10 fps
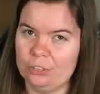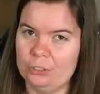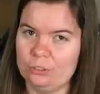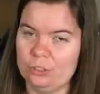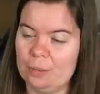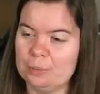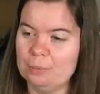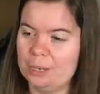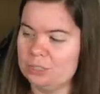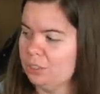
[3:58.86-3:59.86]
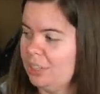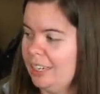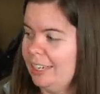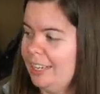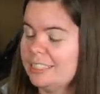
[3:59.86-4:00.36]
for your trip to make sure
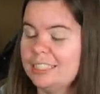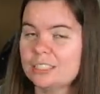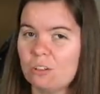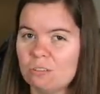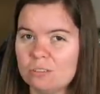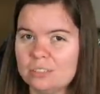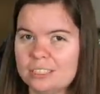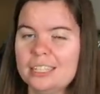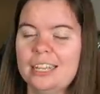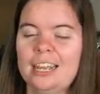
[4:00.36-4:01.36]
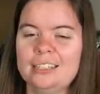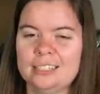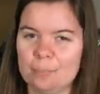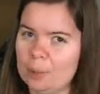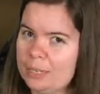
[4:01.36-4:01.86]
that it's as cold as it
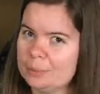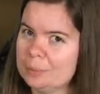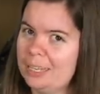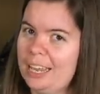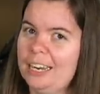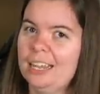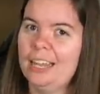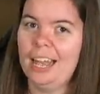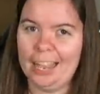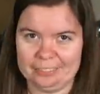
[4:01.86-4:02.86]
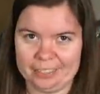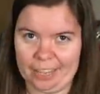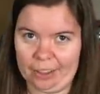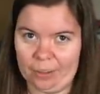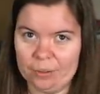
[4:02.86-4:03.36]
can possibly get at the
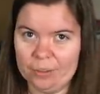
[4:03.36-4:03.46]
get-go.